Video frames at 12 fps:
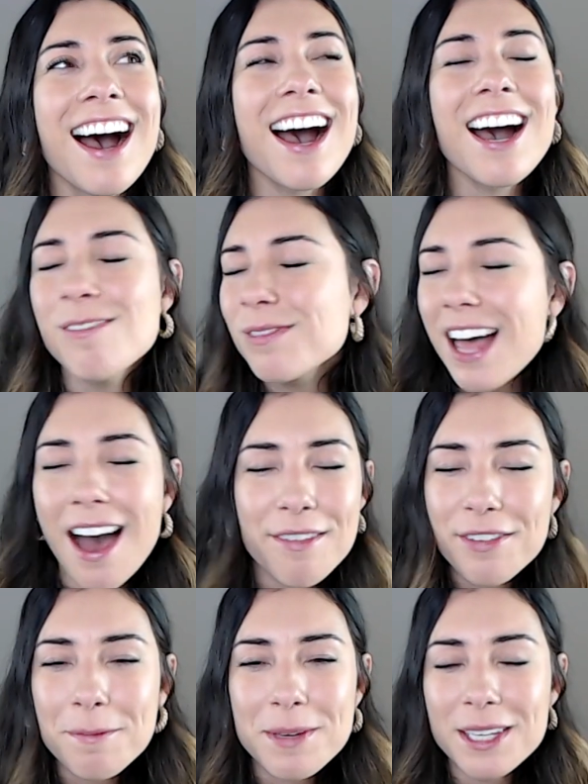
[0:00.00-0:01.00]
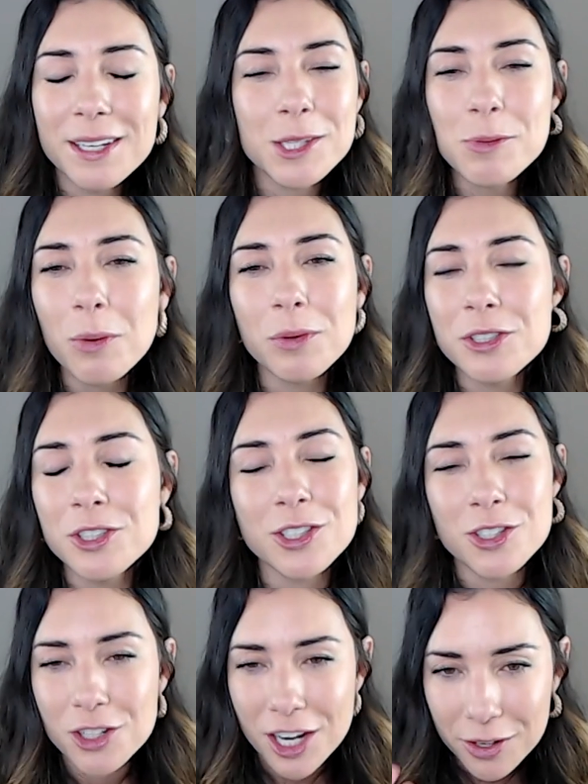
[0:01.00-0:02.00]
I'm laughing because what was
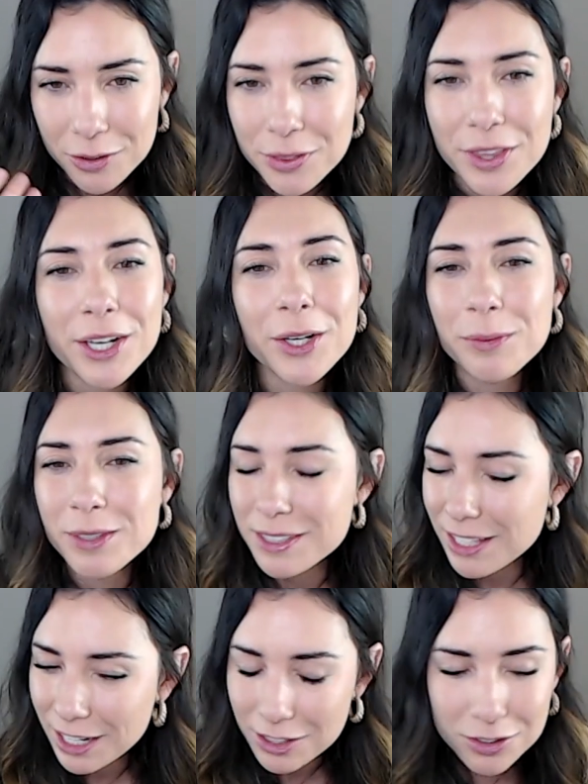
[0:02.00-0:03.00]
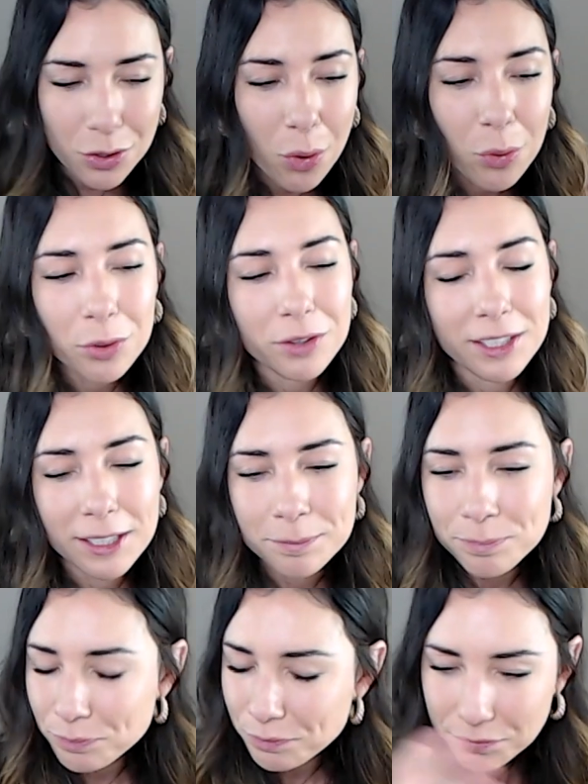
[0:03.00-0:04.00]
just channeled there was like
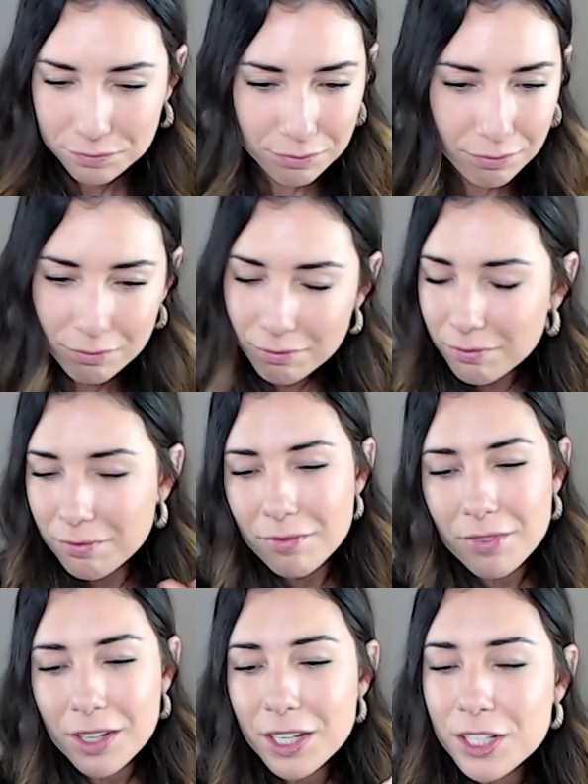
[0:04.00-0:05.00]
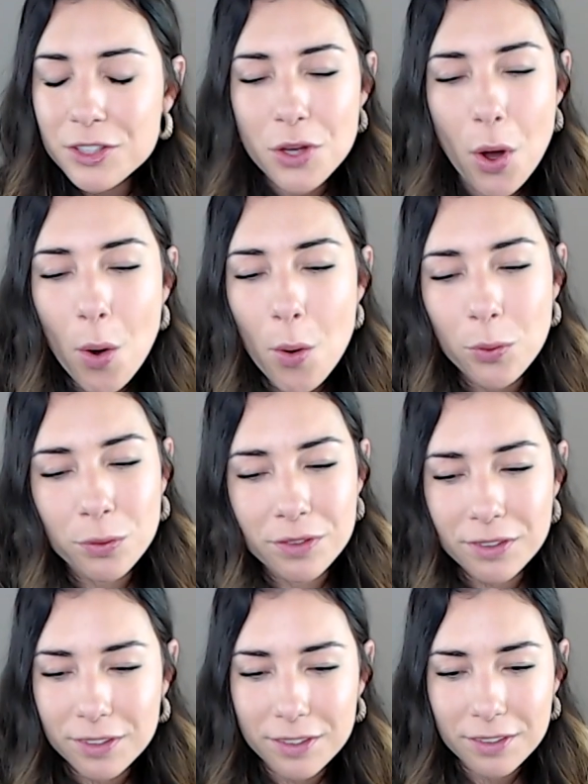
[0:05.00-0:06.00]
totally its
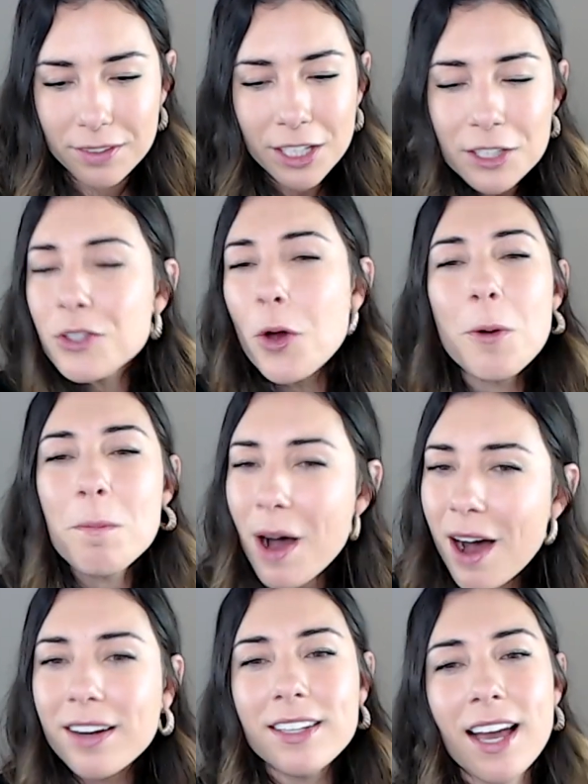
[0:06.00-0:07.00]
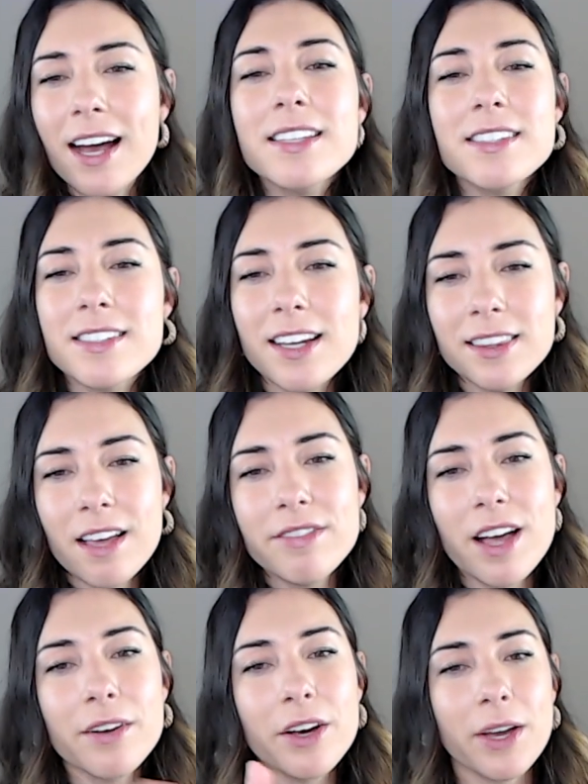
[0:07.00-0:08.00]
own podcast. I love
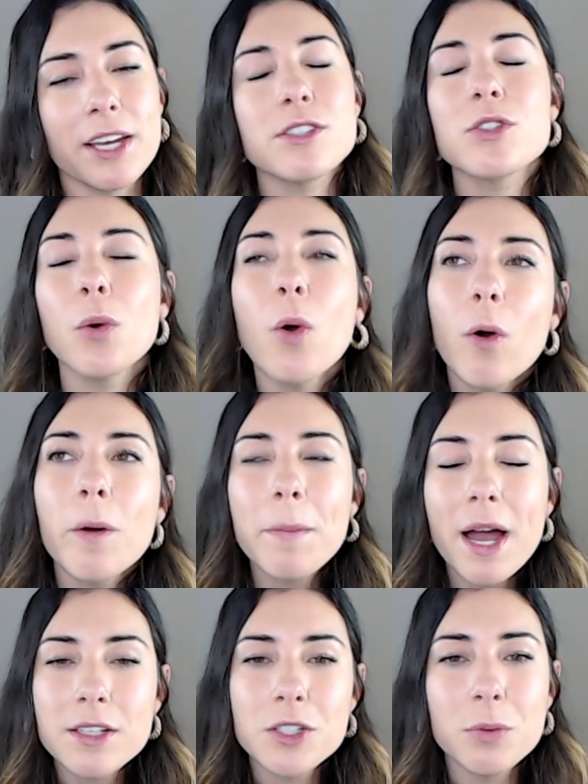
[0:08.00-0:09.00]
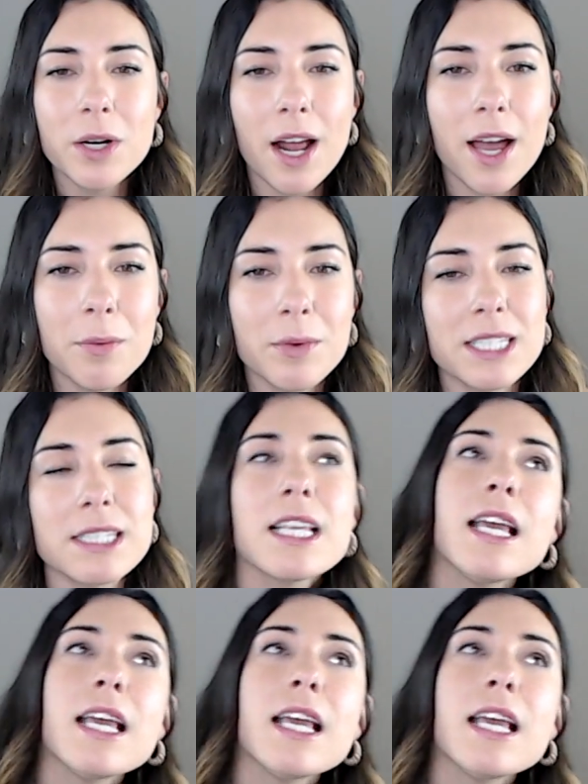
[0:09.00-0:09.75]
that. Okay, so going back to what I was